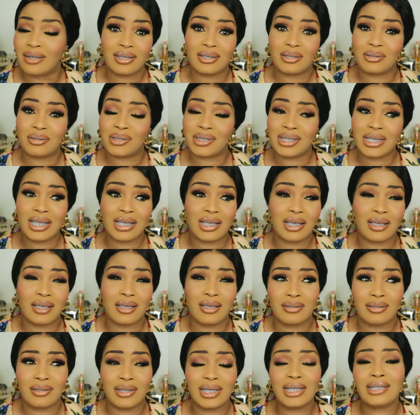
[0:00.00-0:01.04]
you see, eh,
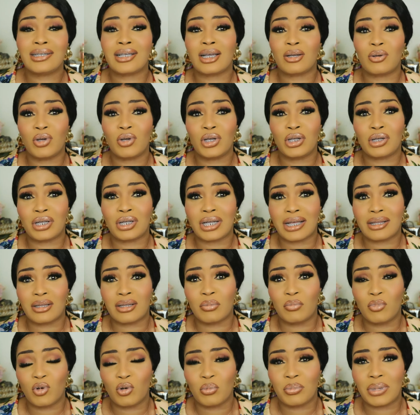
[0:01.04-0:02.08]
things are going on at the
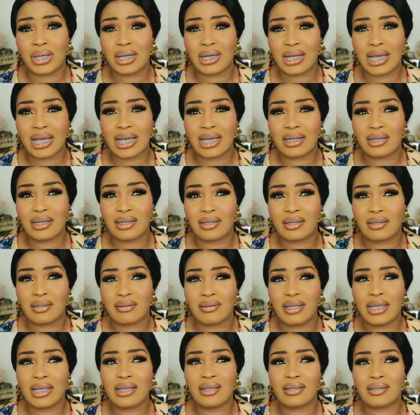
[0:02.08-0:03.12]
moment, and
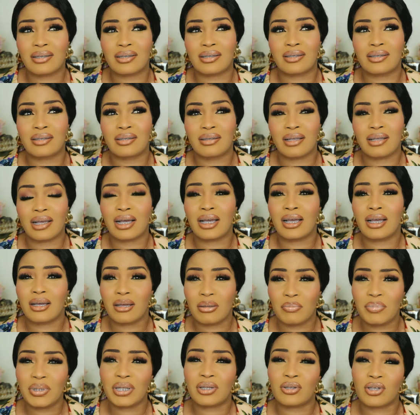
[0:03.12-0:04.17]
things are a
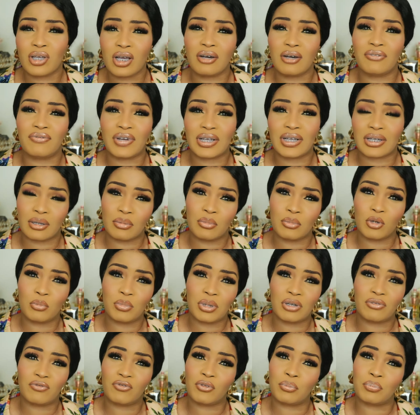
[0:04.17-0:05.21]
bit tough at the
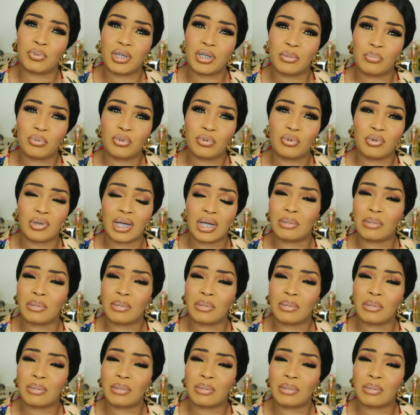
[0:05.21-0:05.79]
moment for people.